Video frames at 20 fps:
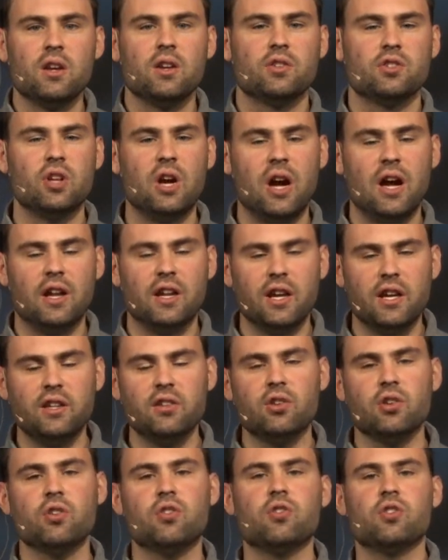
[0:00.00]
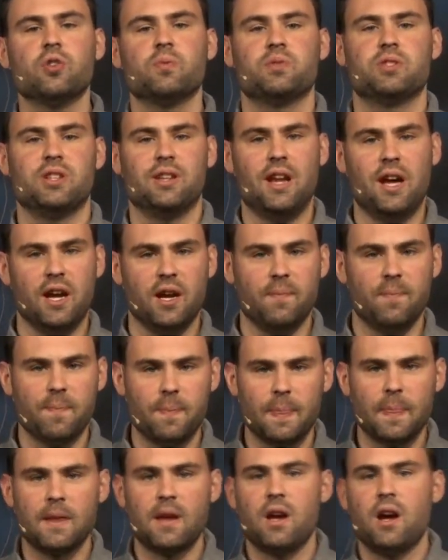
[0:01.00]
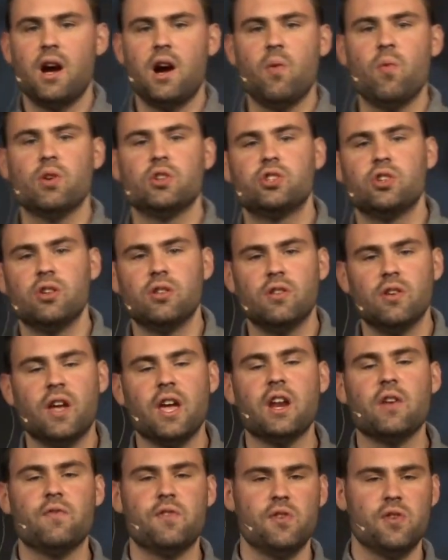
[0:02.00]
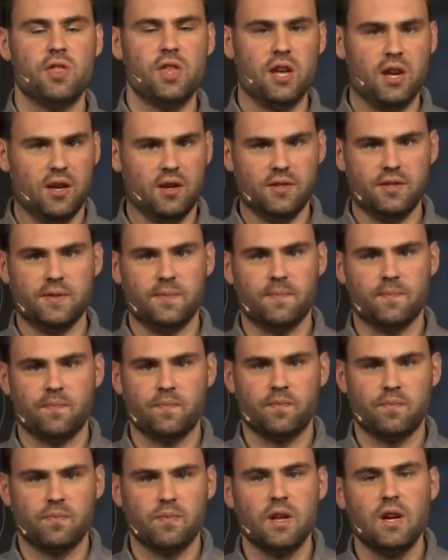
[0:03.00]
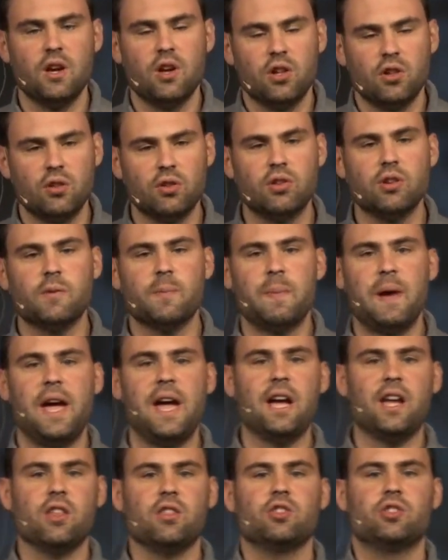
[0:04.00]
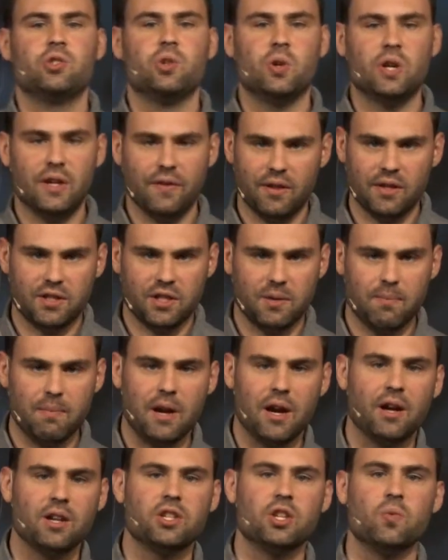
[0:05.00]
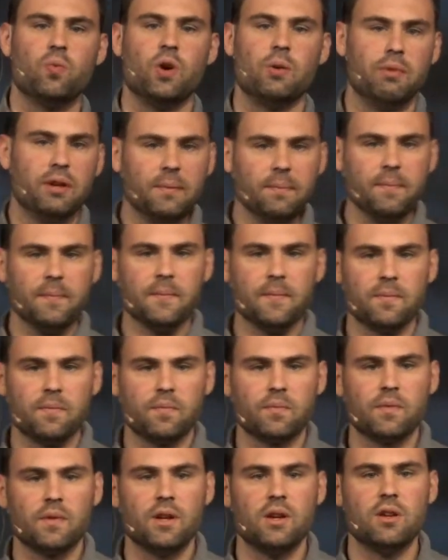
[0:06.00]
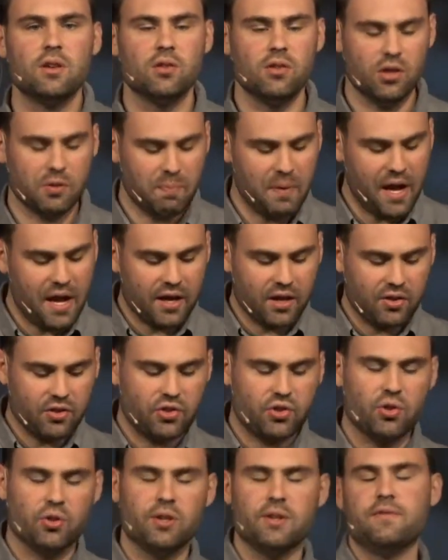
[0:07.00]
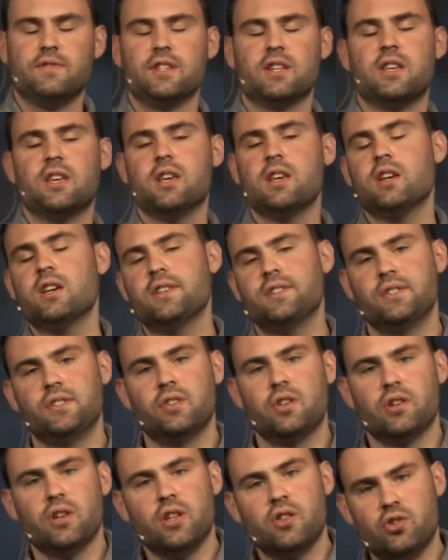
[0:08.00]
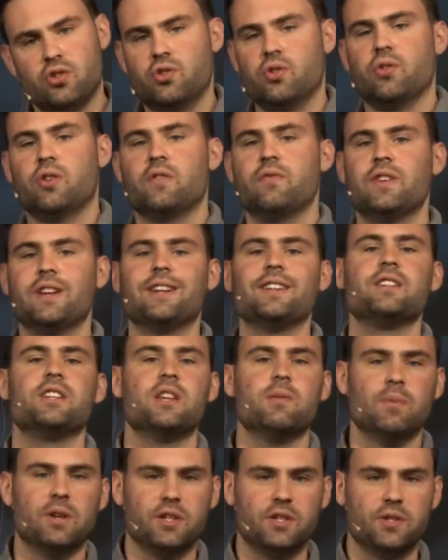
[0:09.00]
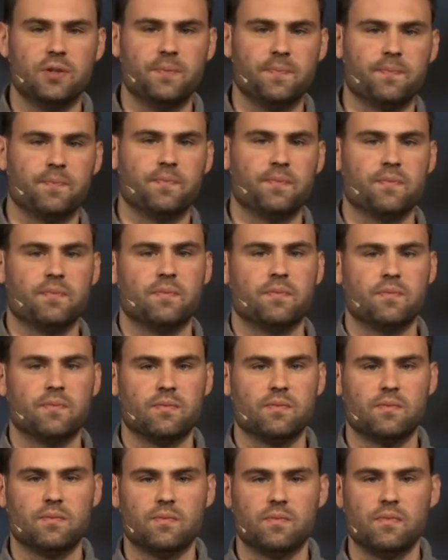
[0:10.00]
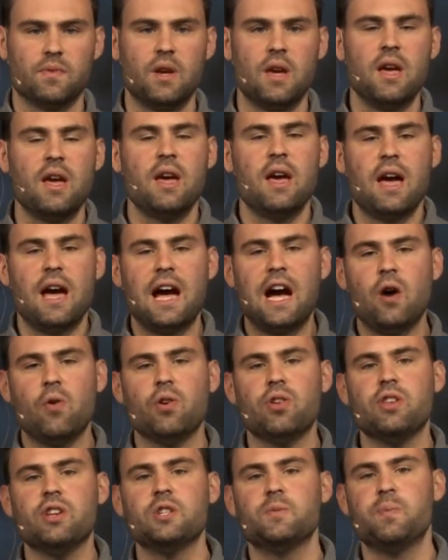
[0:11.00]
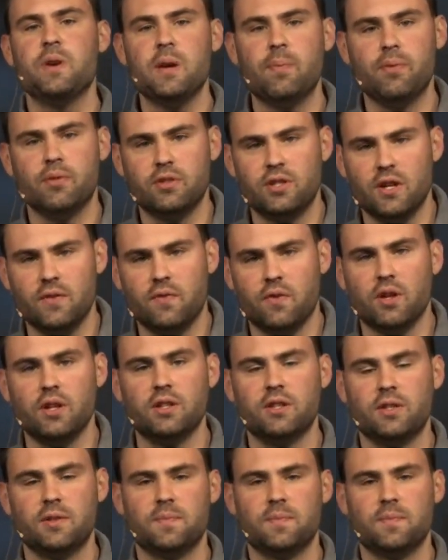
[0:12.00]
So in your groups tonight, I want you to look at a few things. Look back at the story of the Samaritan woman. Look back at the story of Zacchaeus and the story of Nicodemus. How are these people different?